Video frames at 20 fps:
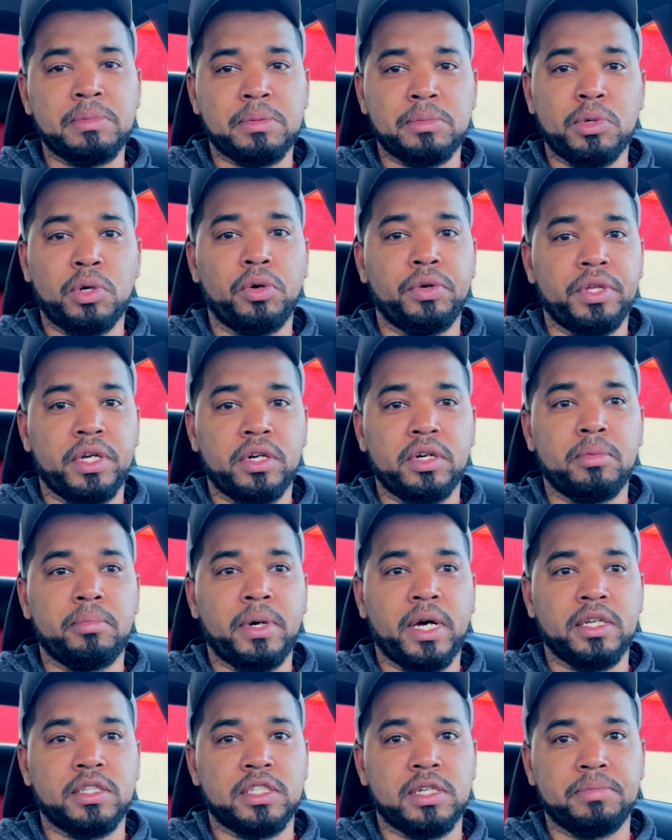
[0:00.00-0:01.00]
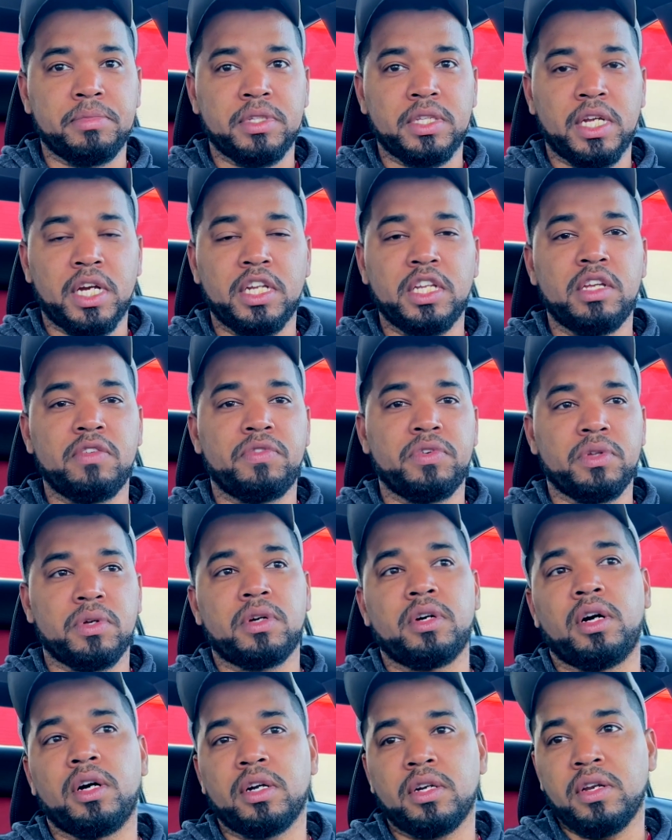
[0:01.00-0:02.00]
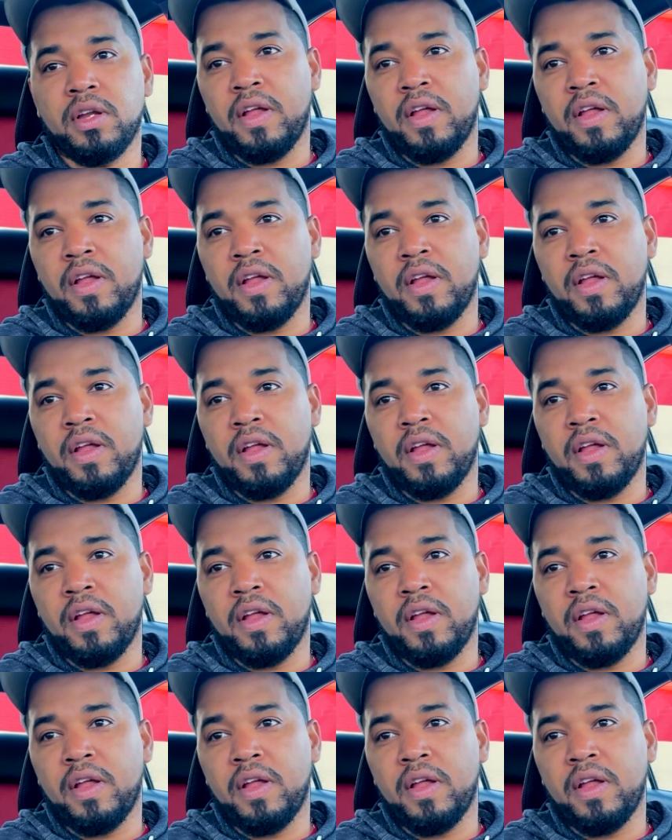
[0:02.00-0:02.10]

I'm going there to buy something that I need for the car.